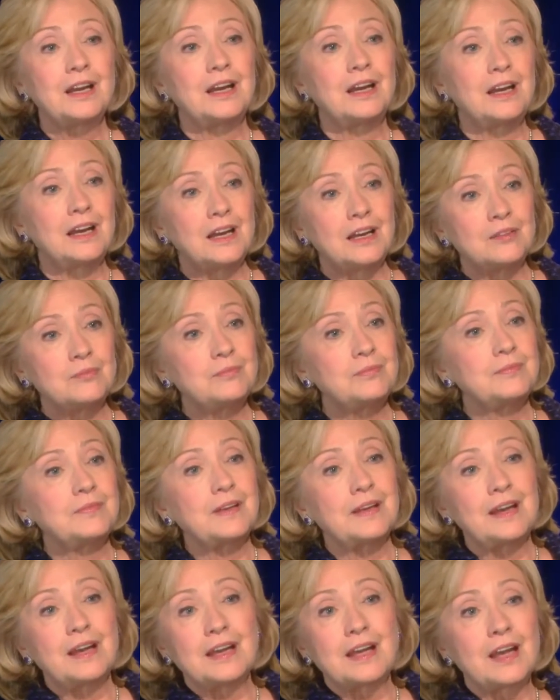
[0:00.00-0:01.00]

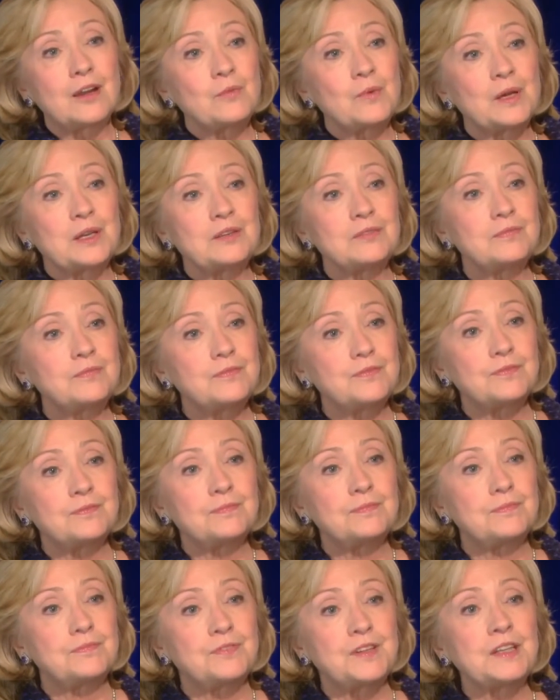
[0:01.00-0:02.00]
I want to
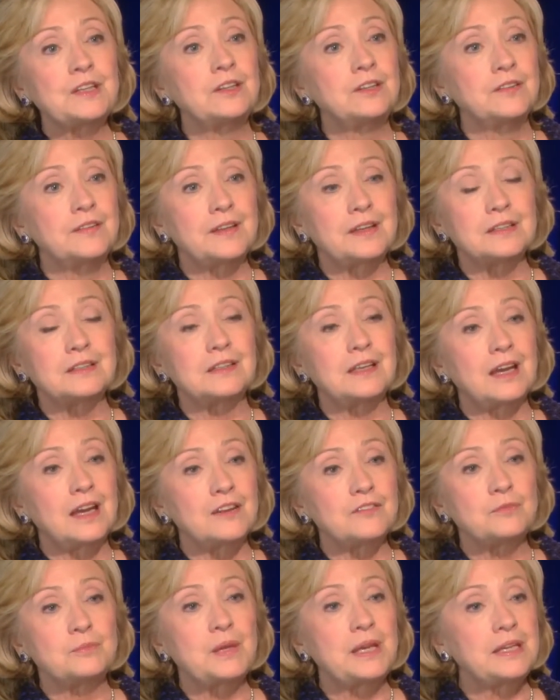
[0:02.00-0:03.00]
feel that
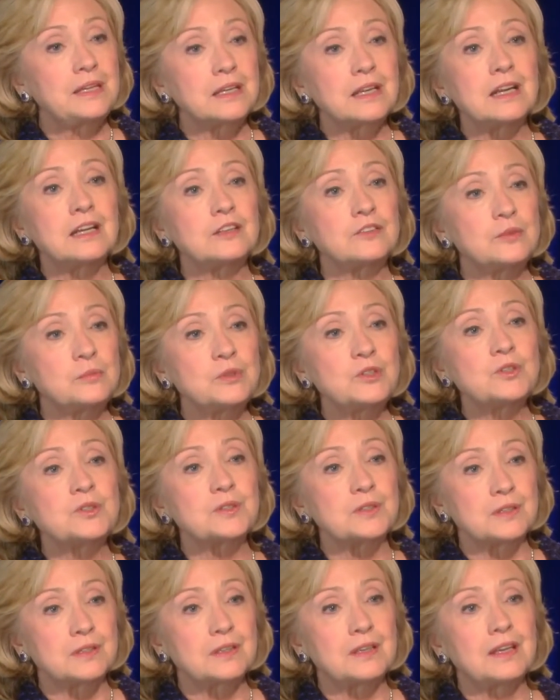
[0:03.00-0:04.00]
I've made a
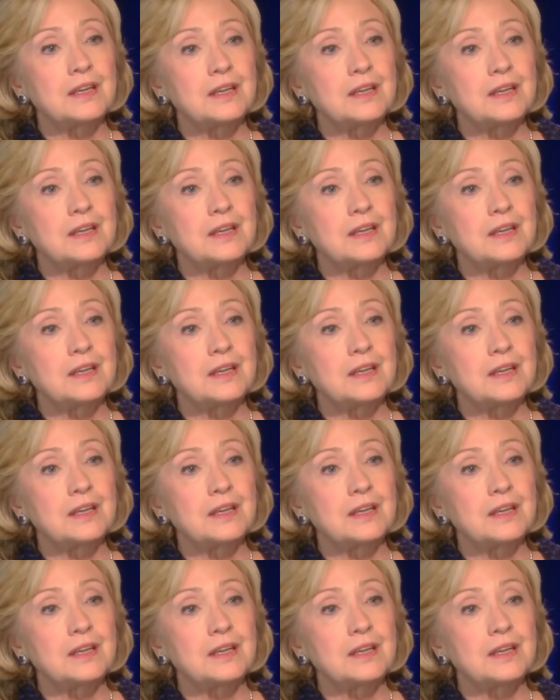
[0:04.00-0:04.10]
contribution.